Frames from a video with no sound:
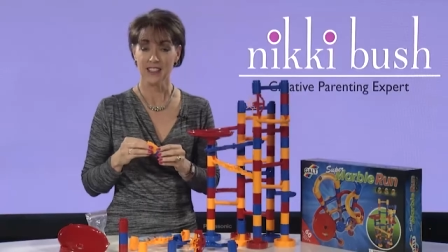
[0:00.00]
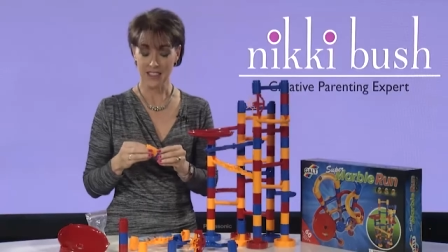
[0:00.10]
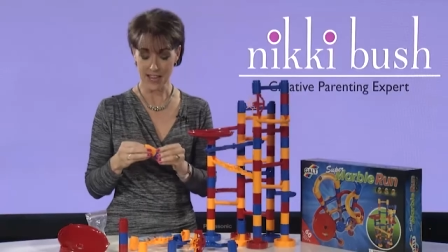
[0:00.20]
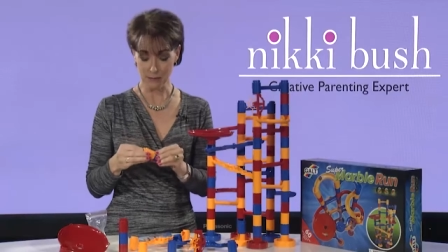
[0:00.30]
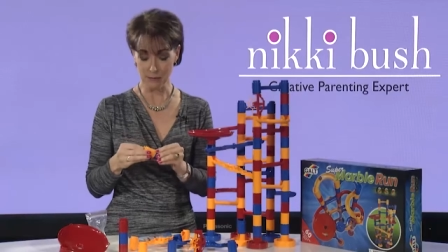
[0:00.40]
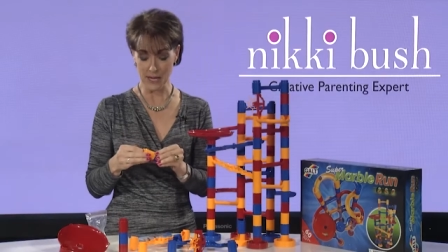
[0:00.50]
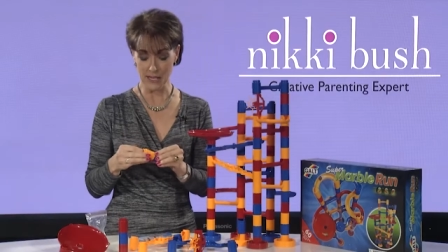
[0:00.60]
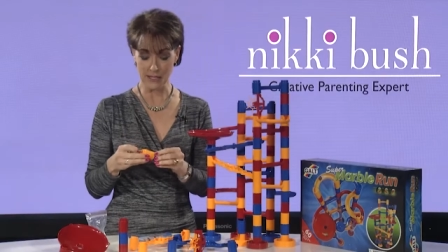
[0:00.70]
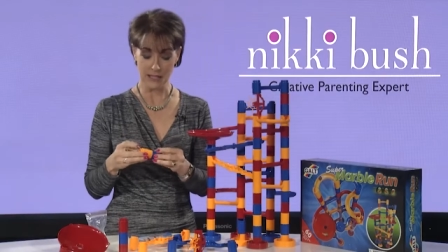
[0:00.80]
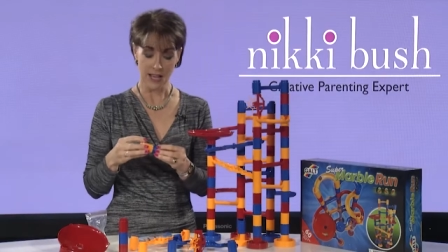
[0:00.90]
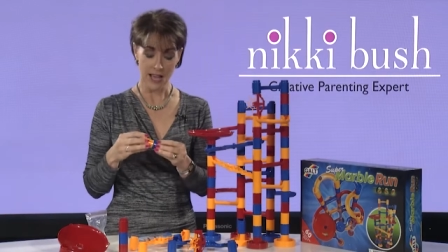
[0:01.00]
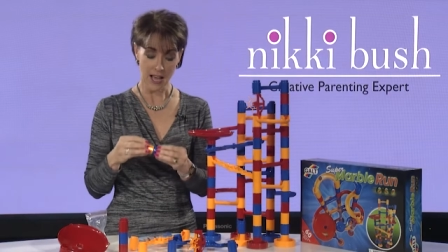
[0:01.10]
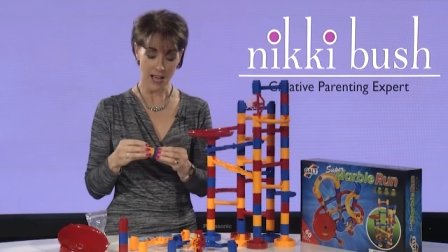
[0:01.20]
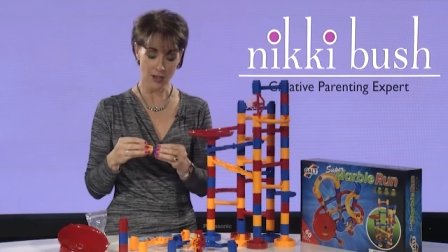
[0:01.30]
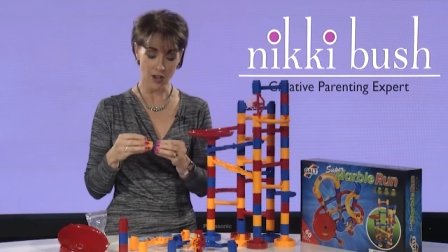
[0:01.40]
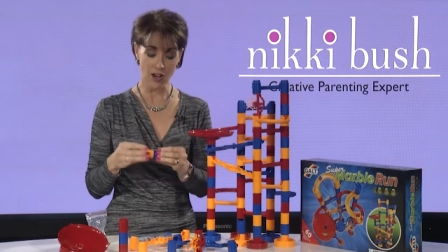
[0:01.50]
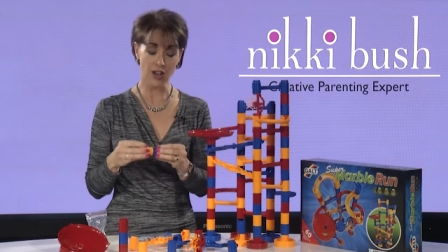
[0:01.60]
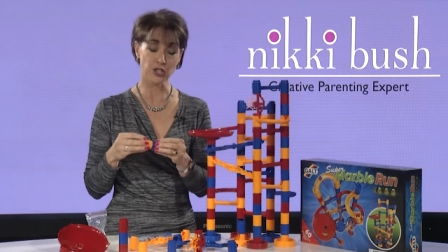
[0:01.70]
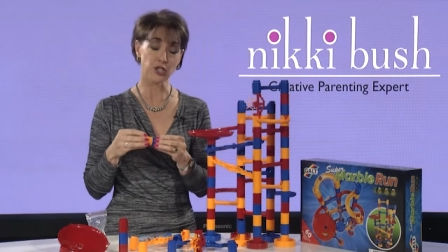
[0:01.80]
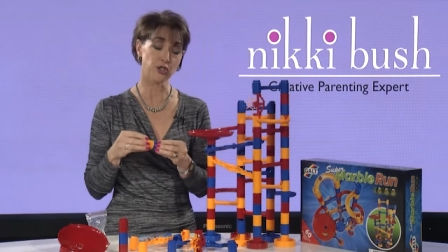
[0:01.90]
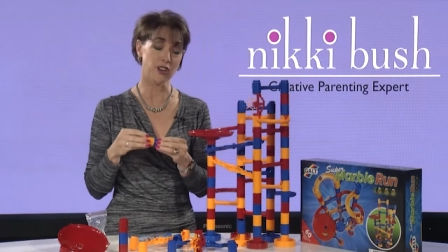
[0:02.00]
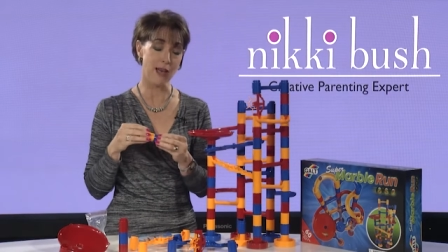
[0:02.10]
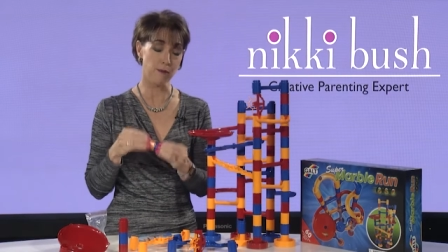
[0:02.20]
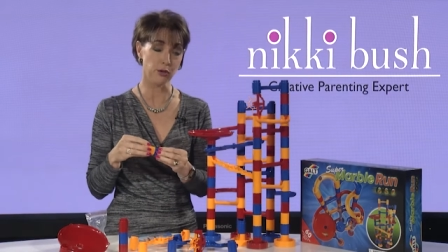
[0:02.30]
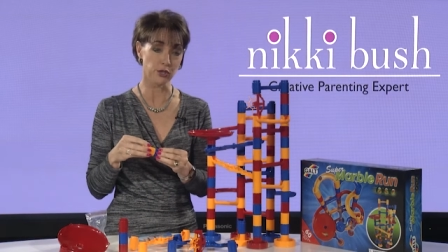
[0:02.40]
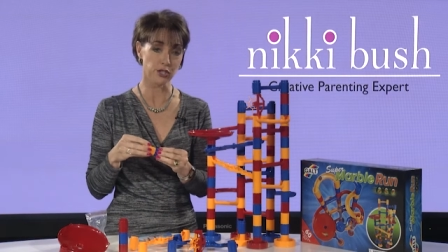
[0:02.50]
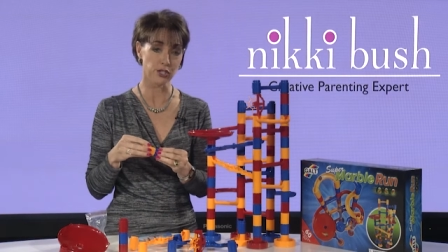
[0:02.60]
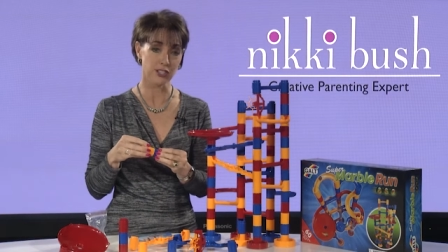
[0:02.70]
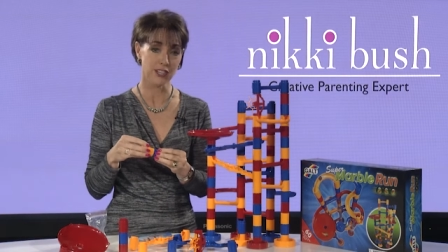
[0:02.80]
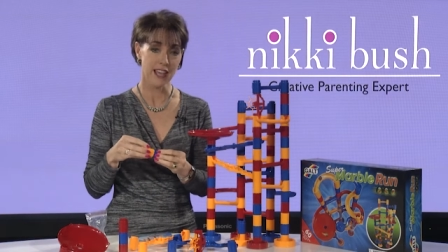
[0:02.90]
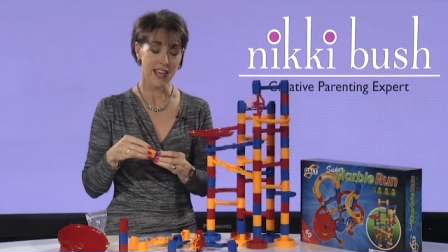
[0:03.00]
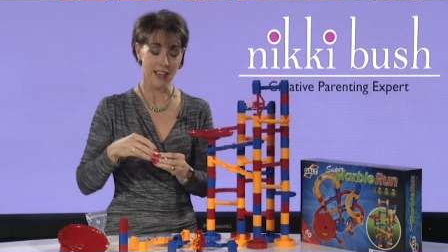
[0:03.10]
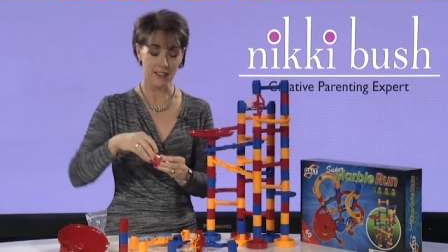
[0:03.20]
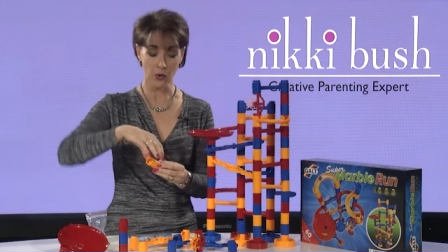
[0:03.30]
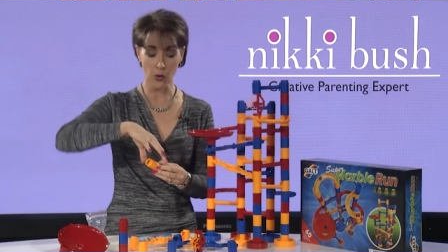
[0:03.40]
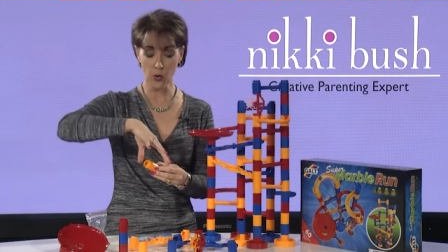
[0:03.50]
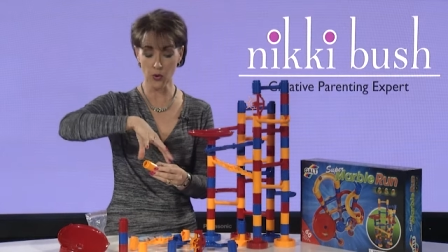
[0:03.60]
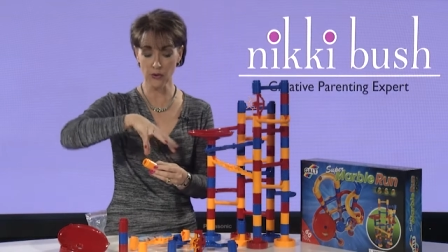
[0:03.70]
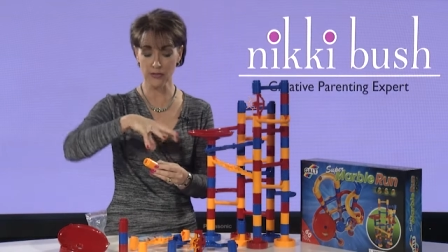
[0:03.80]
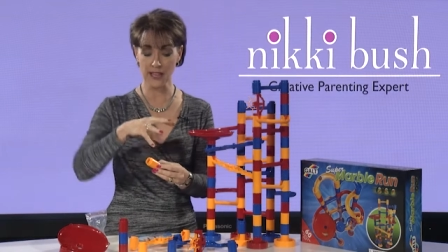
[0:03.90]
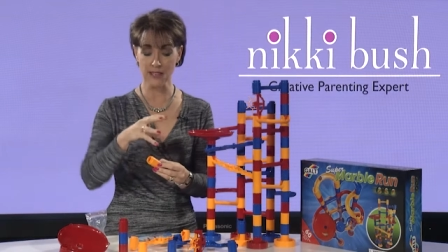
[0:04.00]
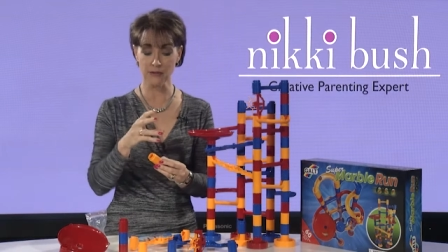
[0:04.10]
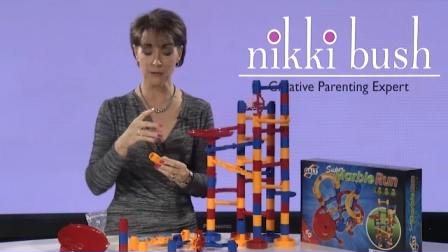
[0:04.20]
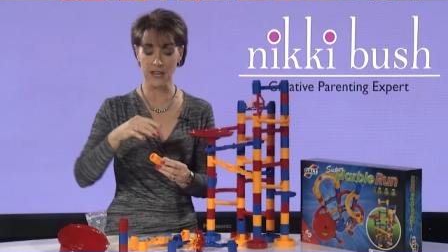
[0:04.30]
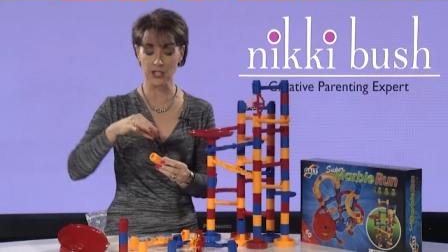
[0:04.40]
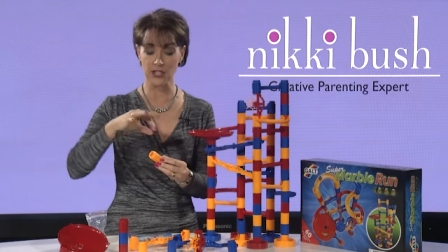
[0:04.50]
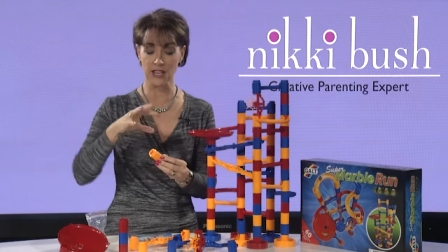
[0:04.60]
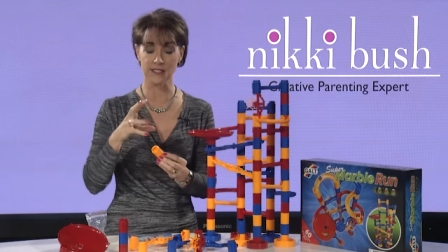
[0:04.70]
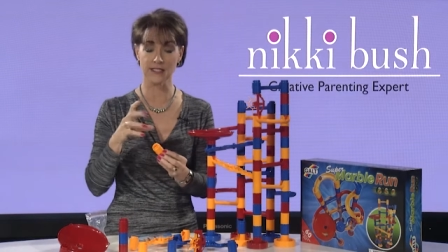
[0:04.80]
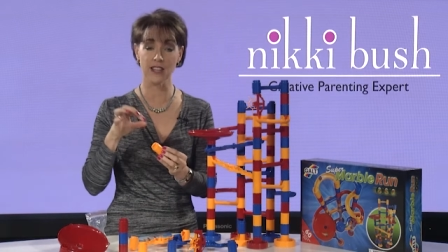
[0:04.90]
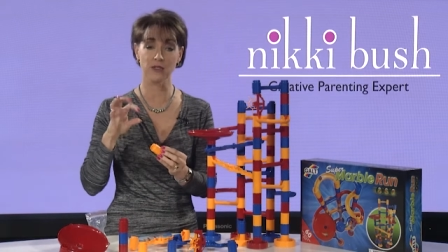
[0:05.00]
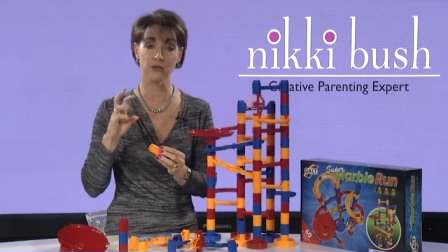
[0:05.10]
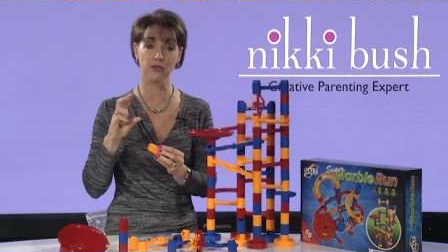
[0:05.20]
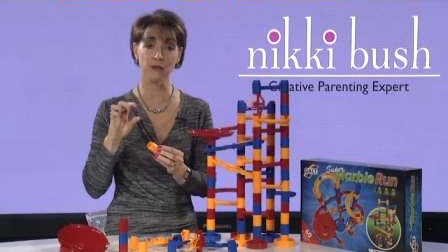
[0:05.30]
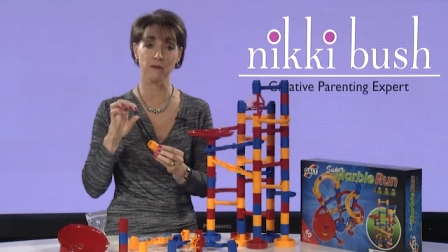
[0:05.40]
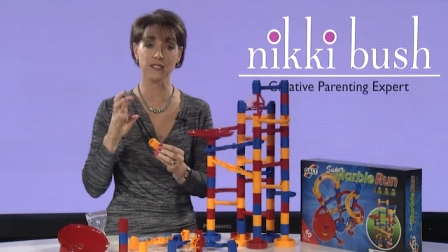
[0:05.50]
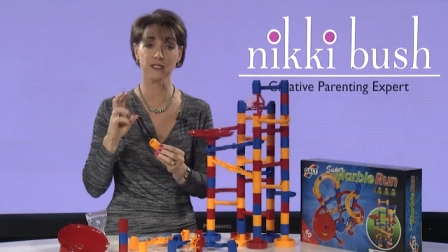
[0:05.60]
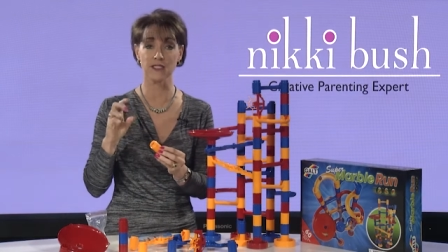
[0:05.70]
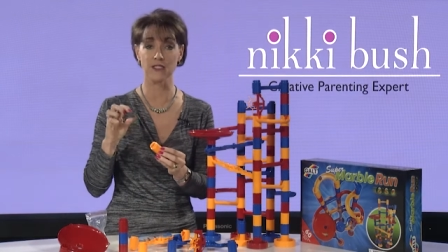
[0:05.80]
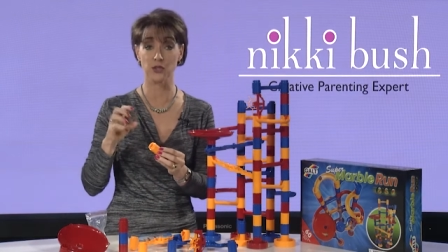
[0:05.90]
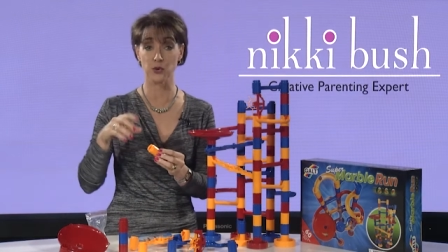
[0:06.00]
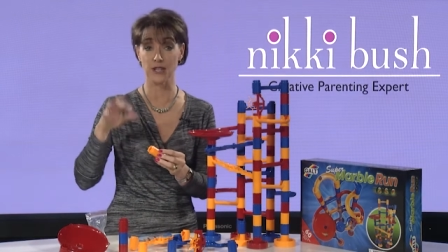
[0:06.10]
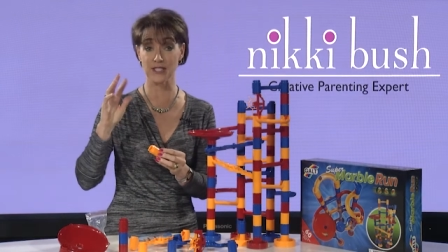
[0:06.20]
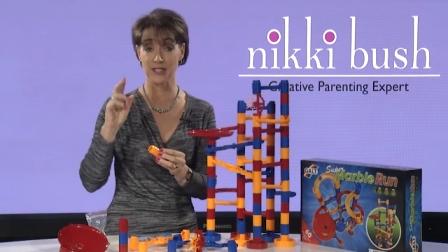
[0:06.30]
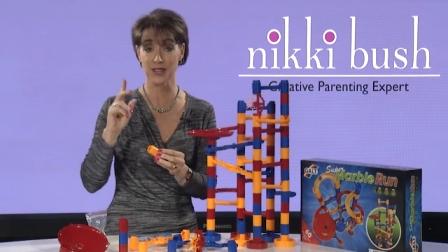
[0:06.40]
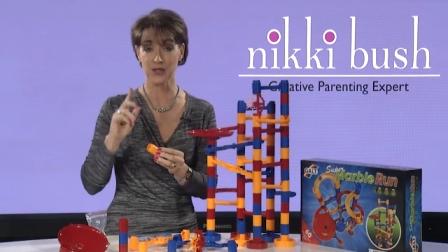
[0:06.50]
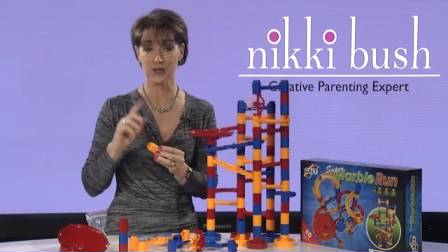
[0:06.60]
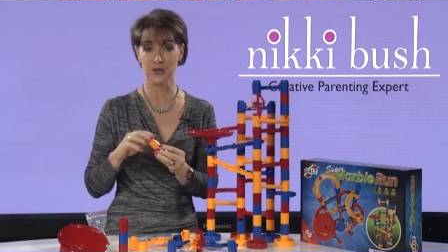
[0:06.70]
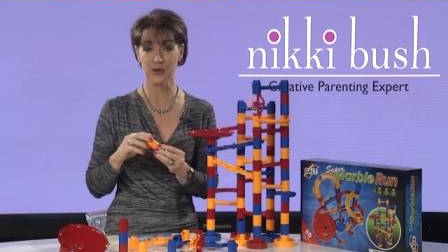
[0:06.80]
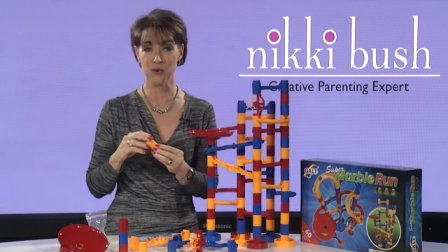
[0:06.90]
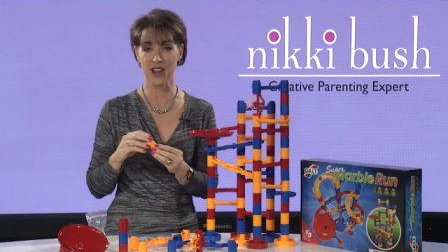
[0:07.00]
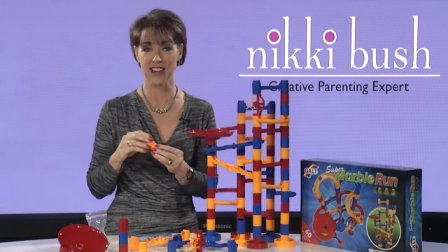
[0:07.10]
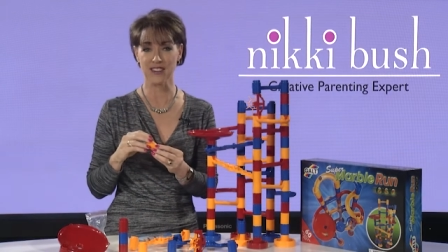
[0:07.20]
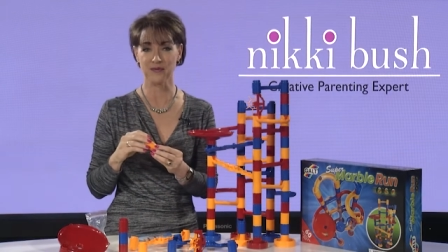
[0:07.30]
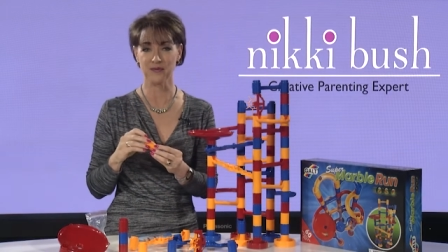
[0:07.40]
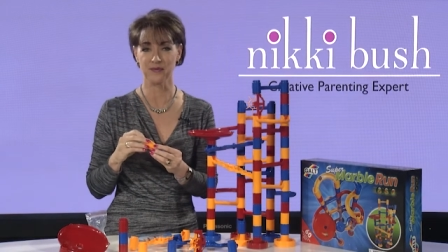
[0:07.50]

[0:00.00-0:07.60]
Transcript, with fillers: That means how hard should I push? And all of that information gets sent through the muscles and the joints to the brain.